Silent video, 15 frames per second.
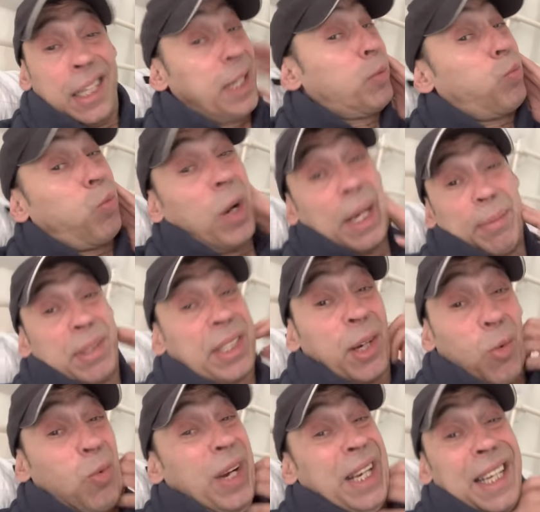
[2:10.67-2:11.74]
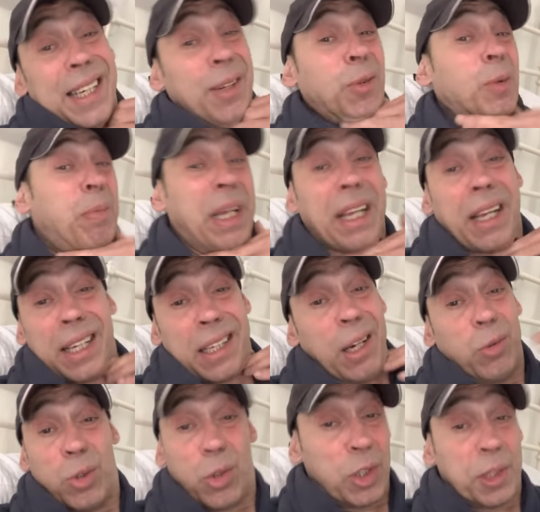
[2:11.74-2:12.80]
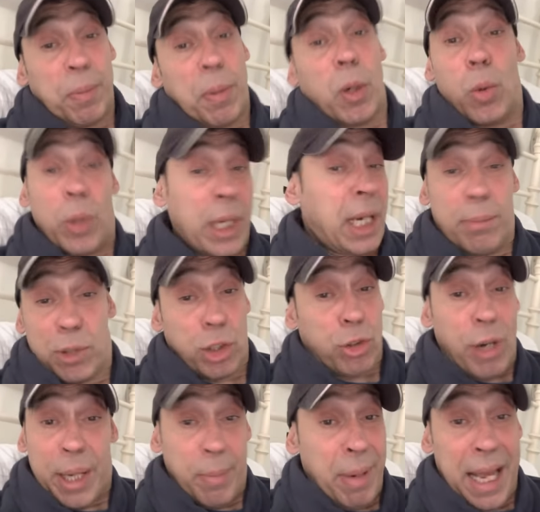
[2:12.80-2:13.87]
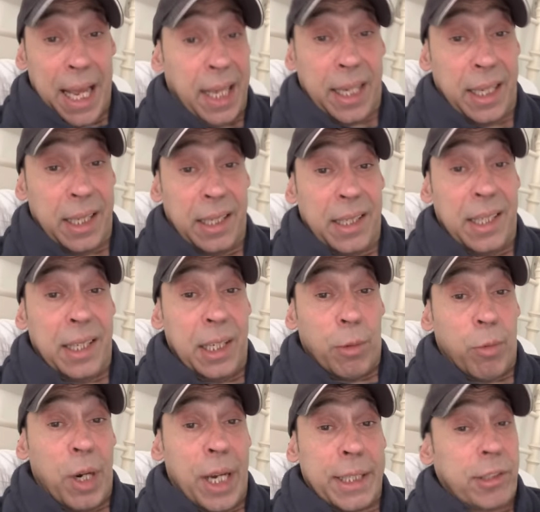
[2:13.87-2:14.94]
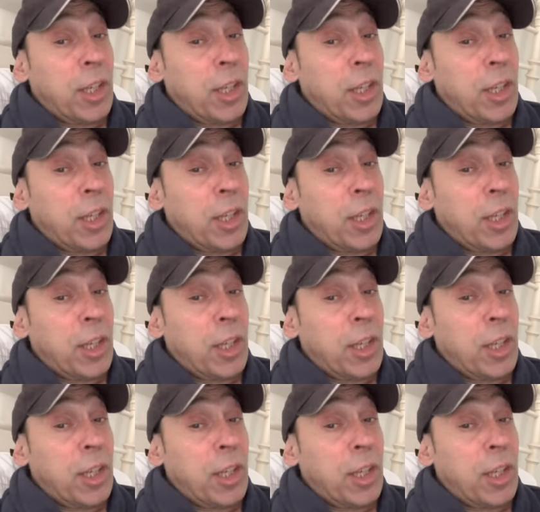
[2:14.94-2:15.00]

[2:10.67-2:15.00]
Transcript: he wipes it away a little bit, goes hospital and comes straight back, right?